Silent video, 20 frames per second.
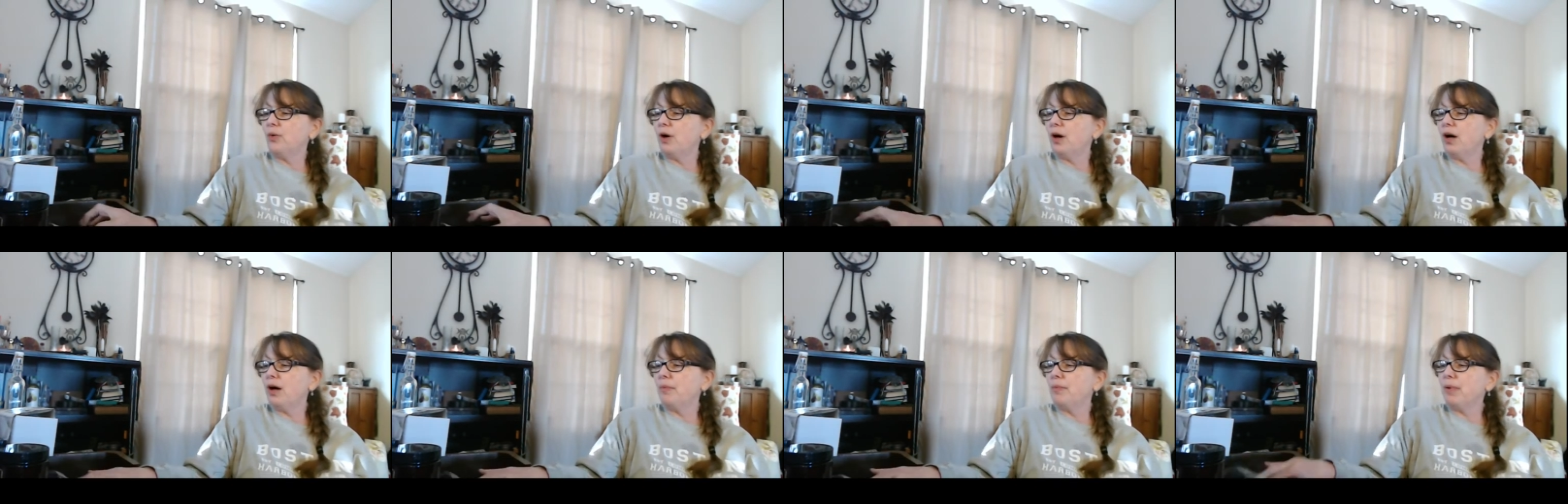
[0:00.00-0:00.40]

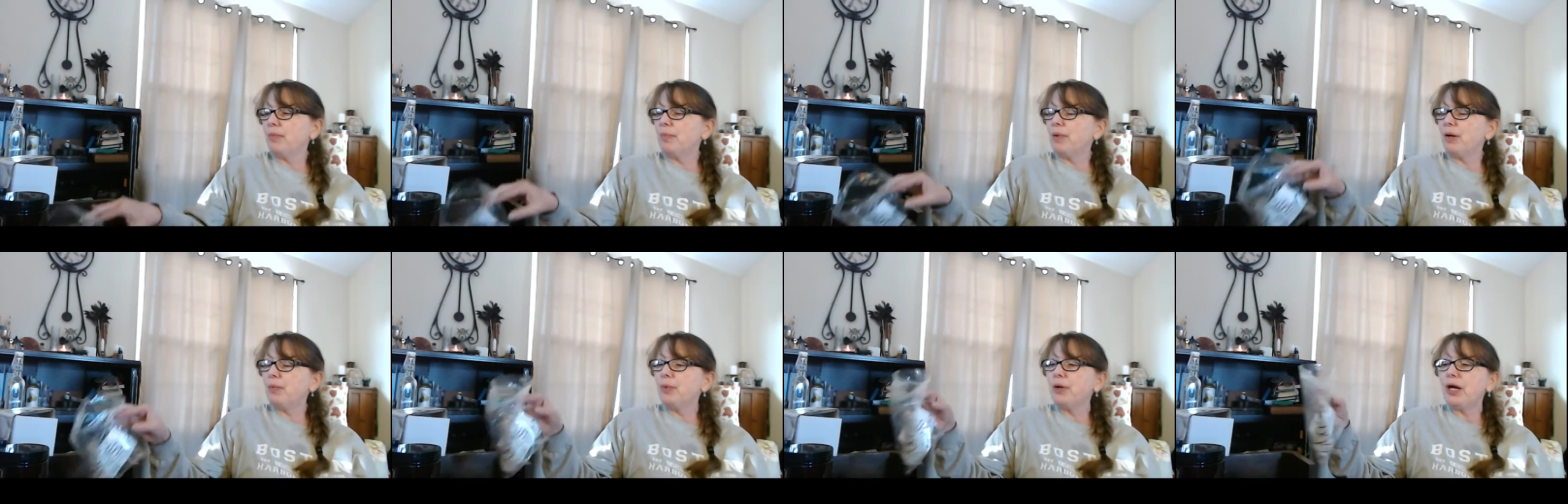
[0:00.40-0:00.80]
Um,
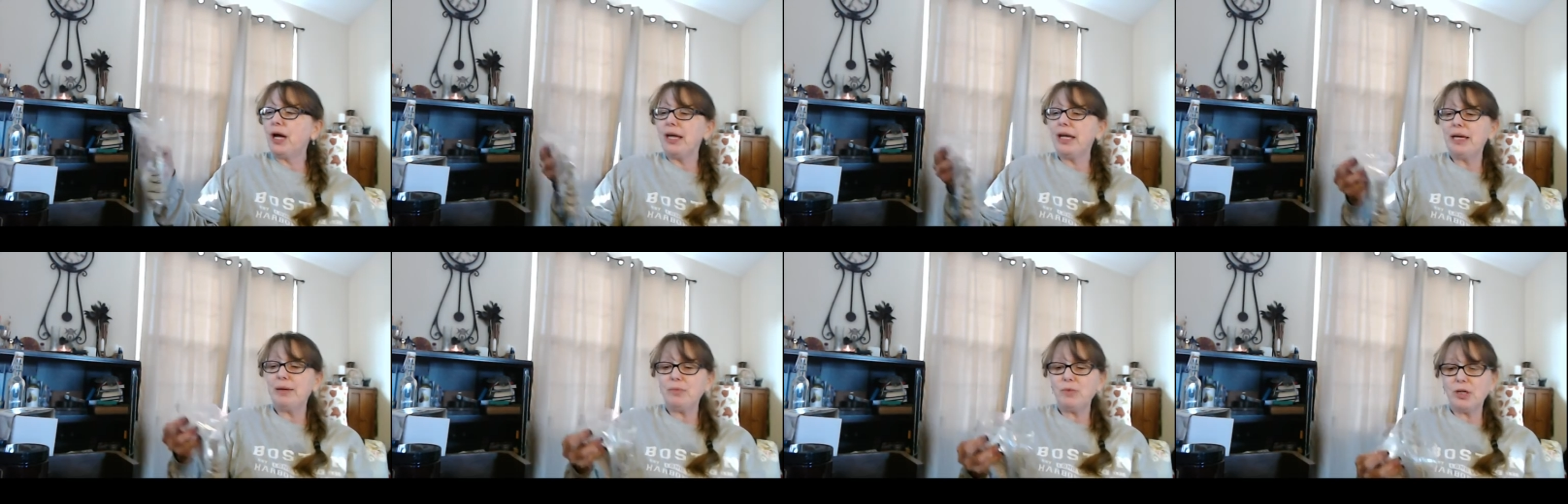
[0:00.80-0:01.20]
but we, I
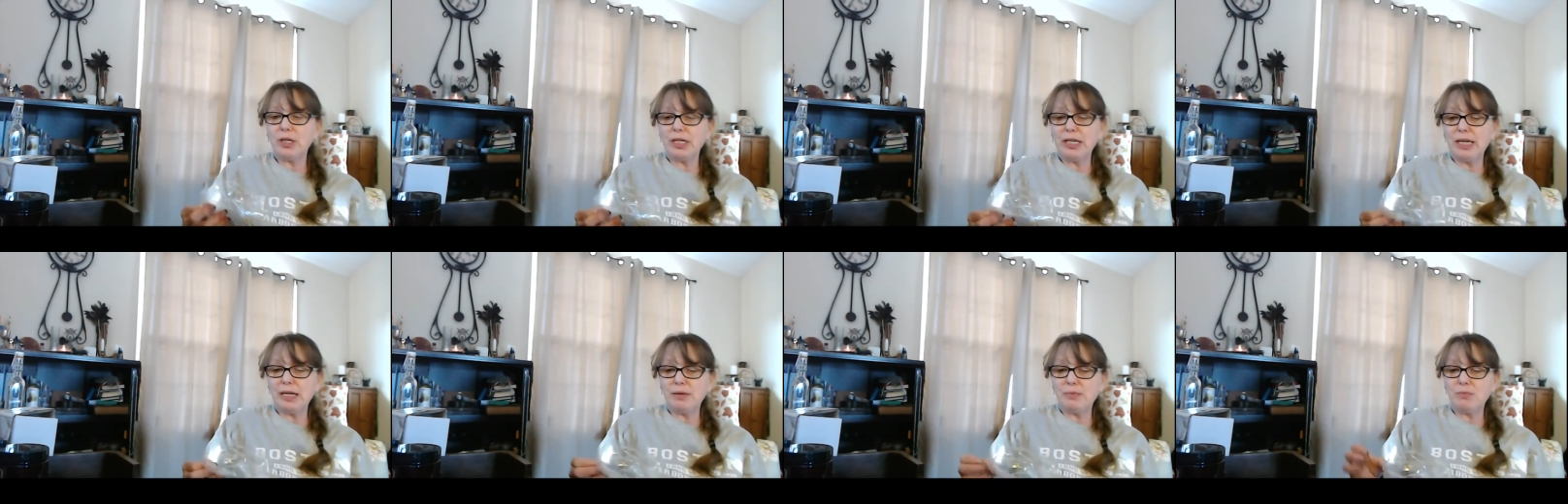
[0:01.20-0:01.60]
am going
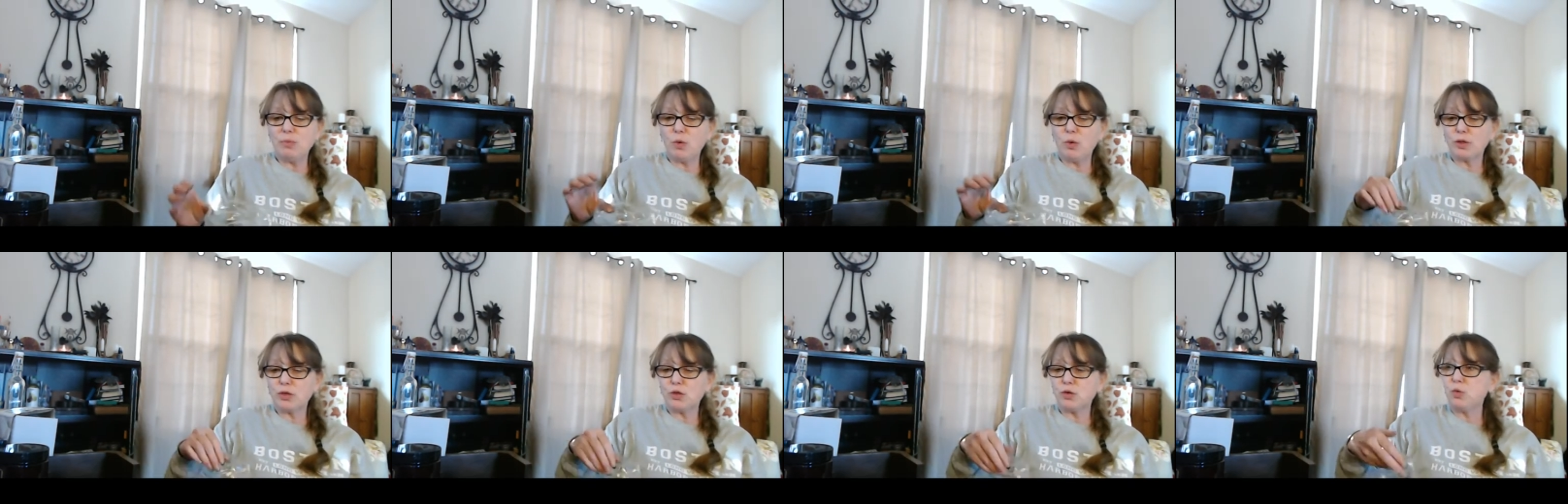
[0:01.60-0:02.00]
to get
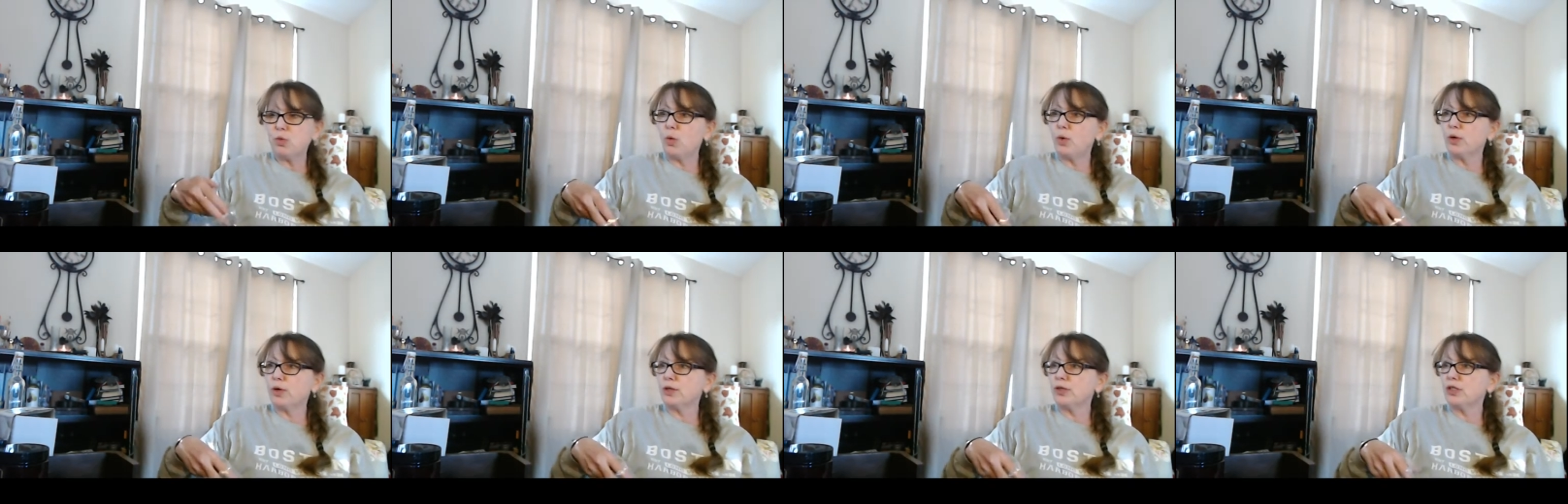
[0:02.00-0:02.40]
more
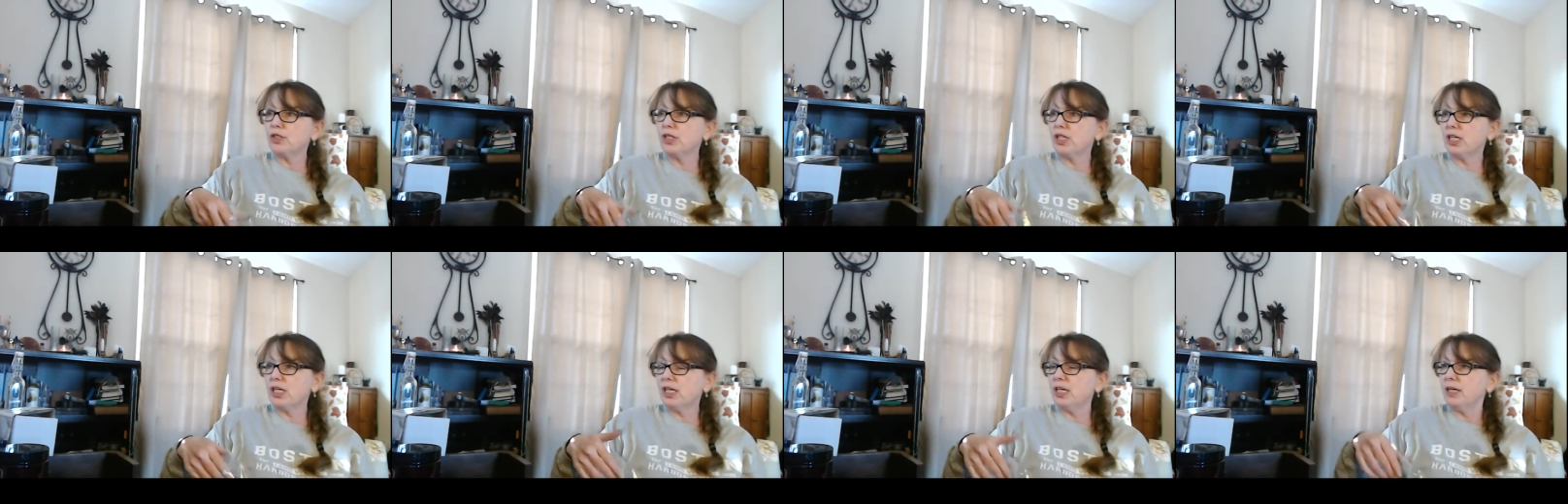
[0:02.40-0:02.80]
towards
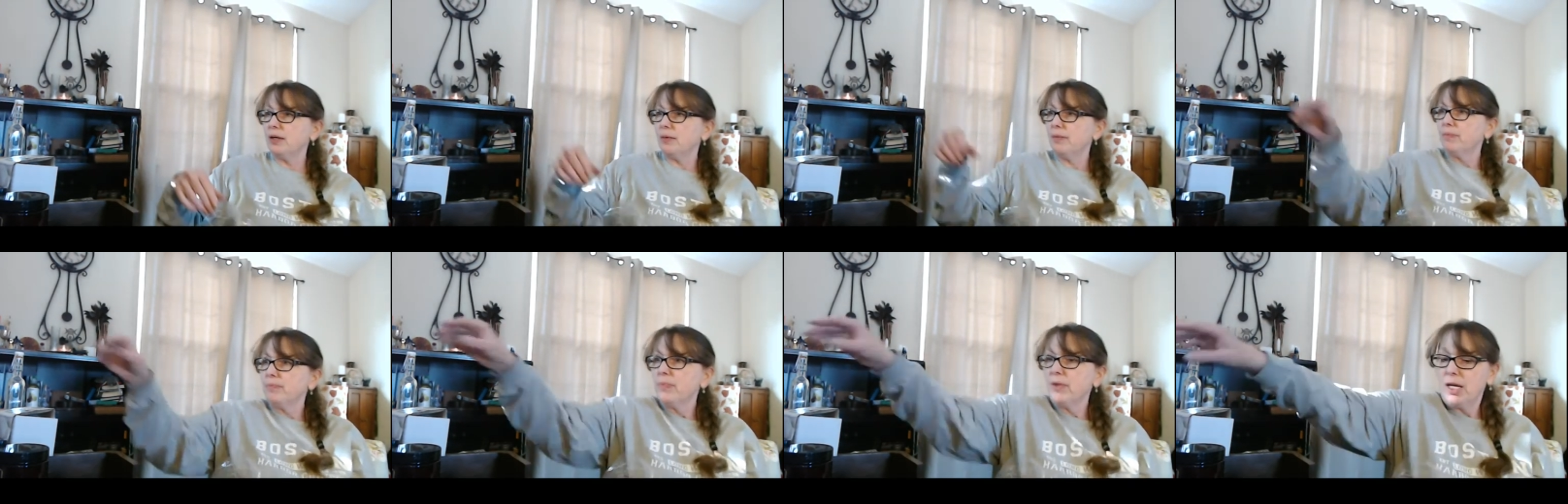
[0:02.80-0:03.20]
the,
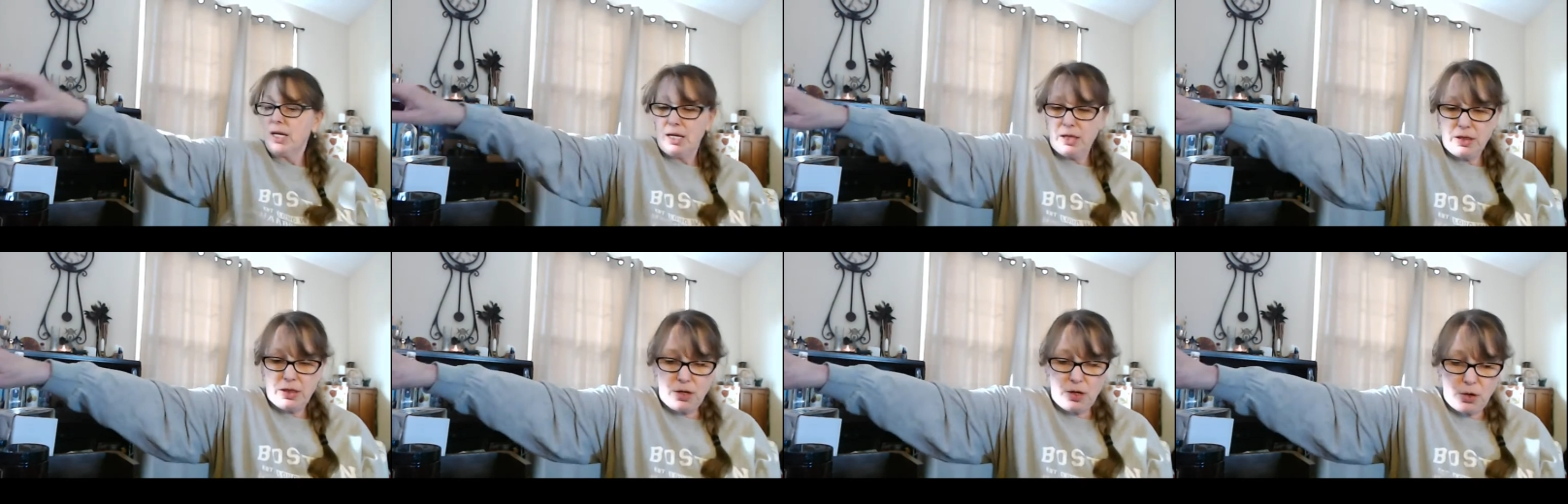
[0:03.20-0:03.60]

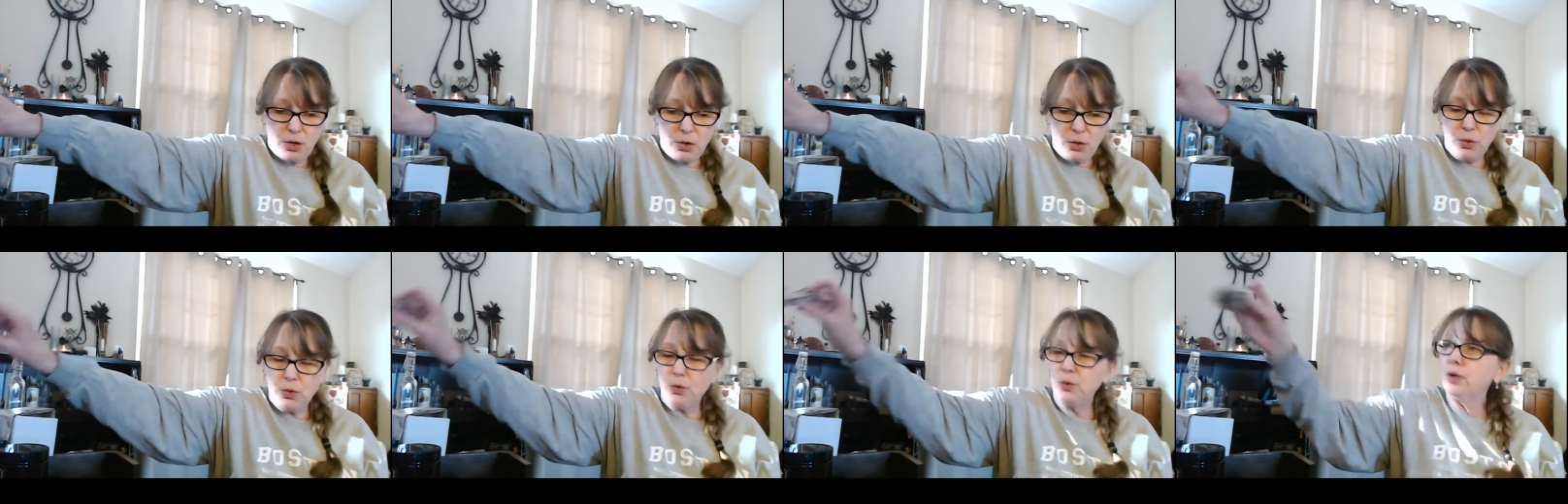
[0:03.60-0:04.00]
the
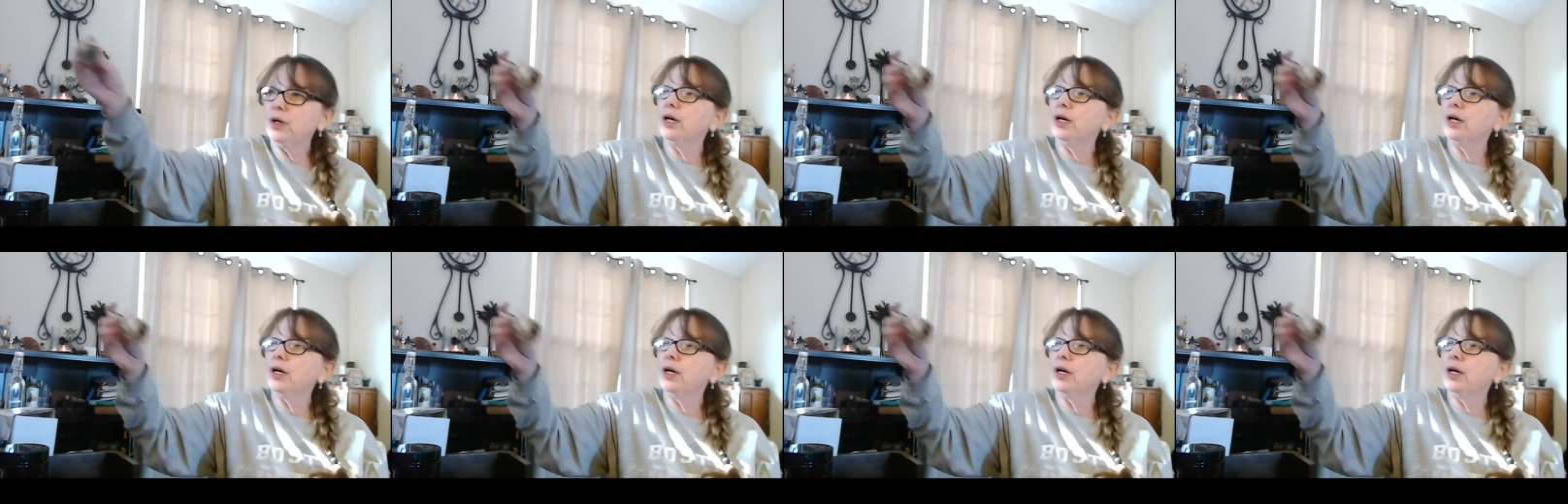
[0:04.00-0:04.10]
whole.